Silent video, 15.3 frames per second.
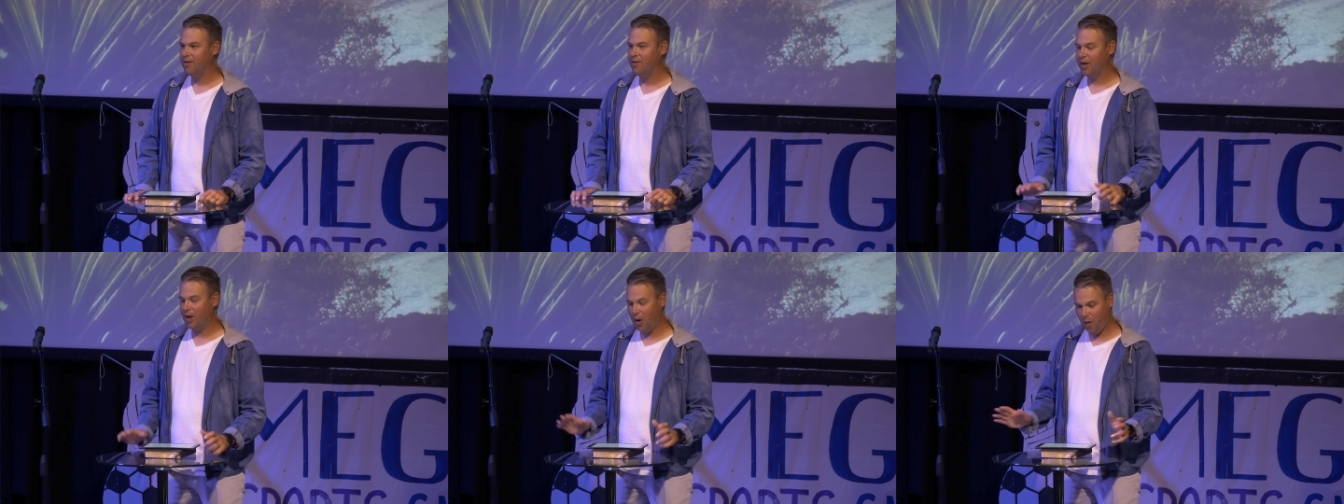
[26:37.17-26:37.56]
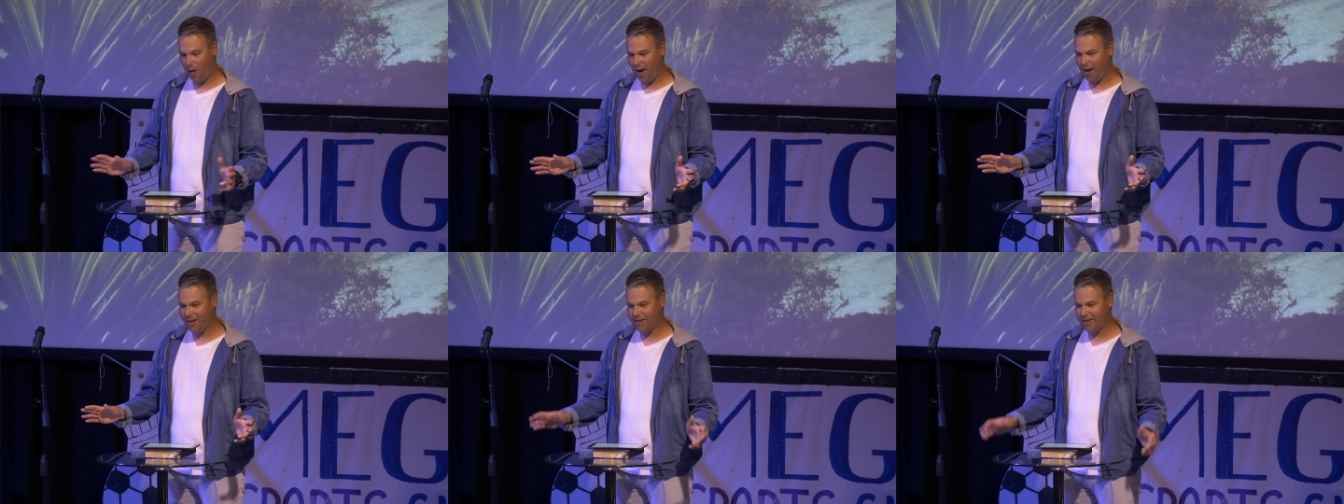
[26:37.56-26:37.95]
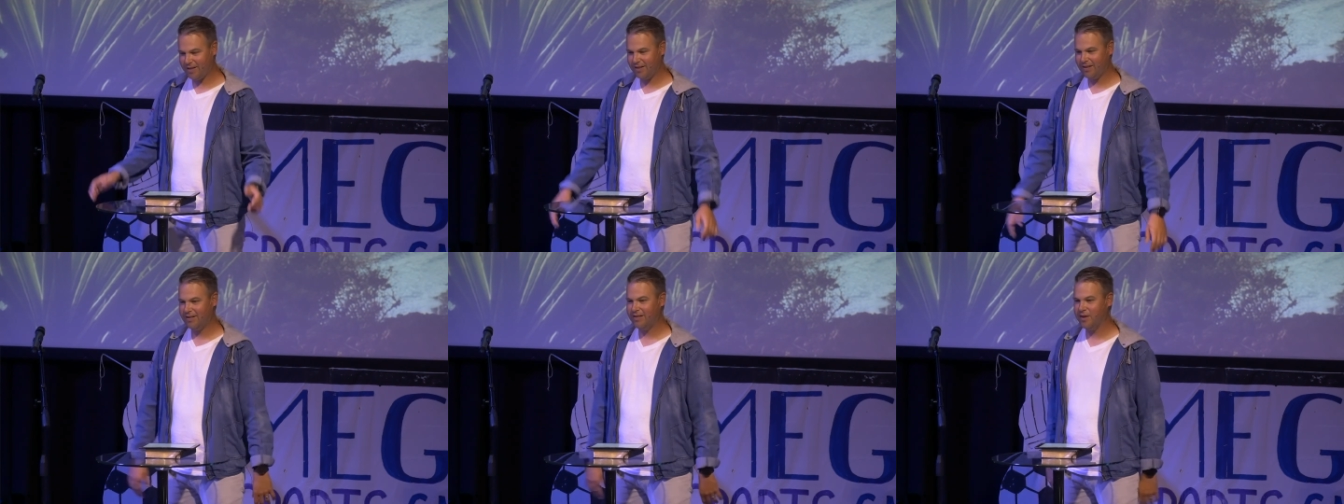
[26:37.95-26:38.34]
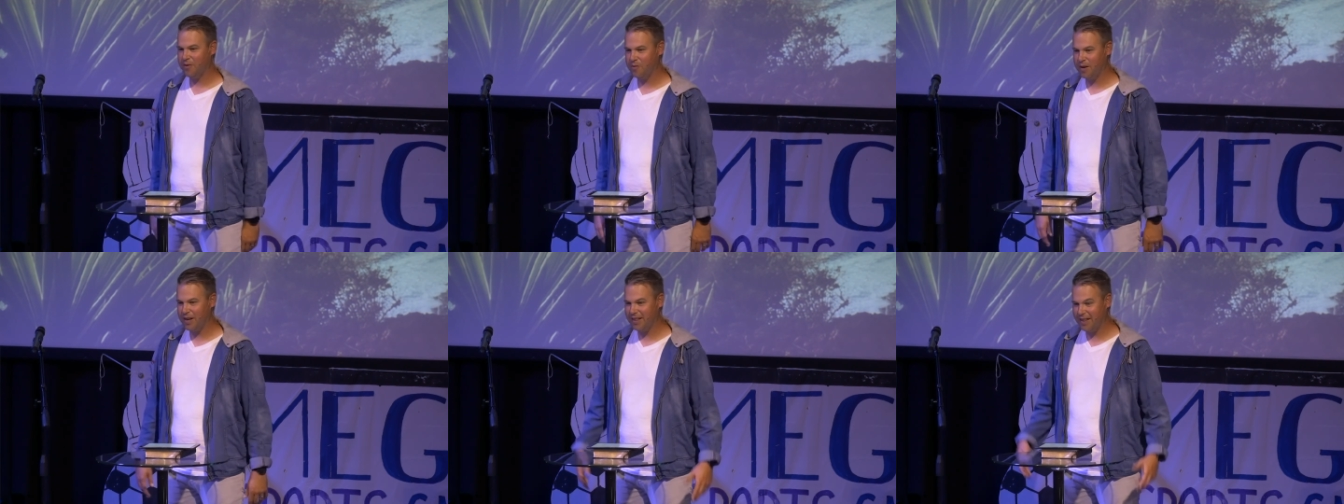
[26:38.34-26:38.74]
Go on to
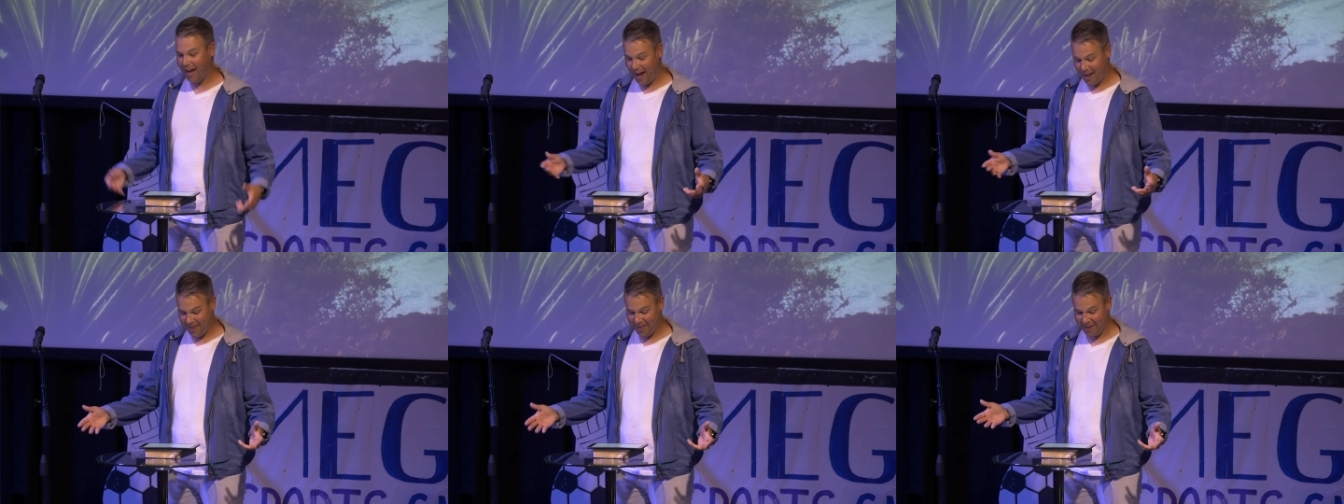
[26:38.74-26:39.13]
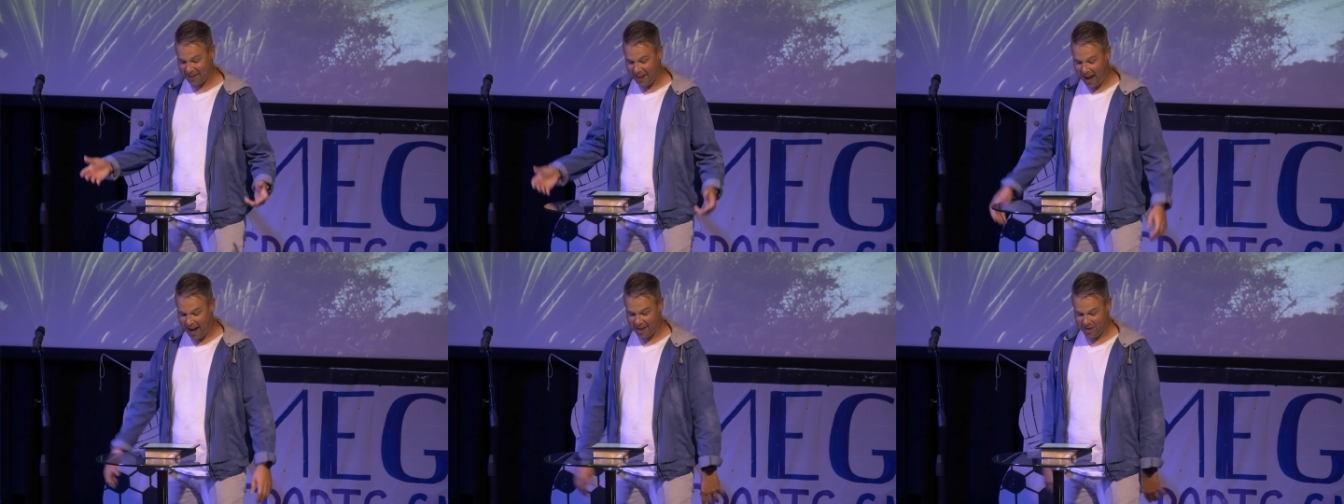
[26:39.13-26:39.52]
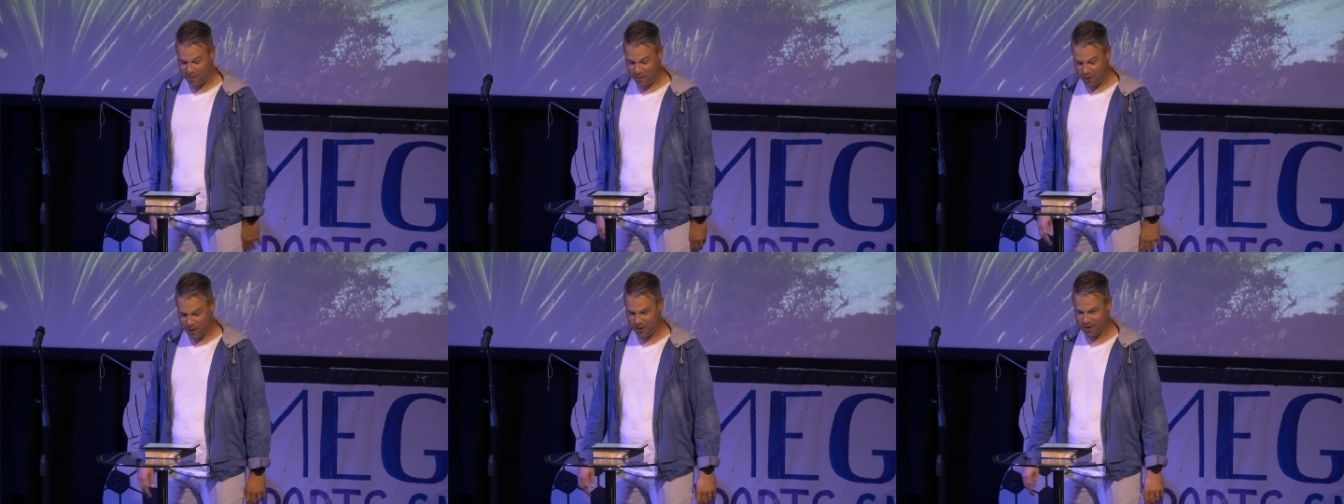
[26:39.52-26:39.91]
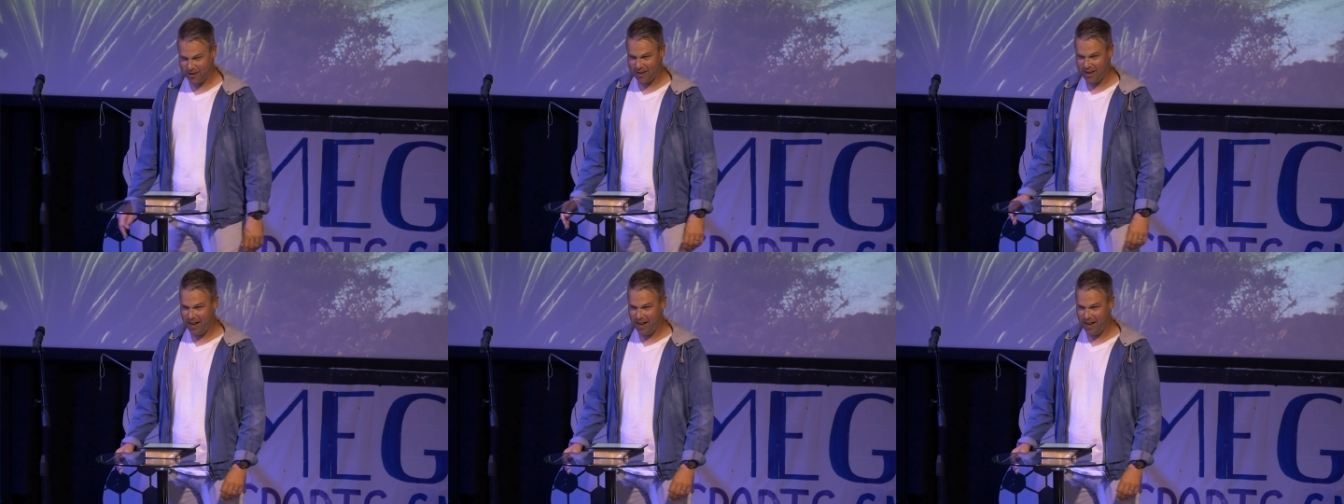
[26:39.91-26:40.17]
read the last verse,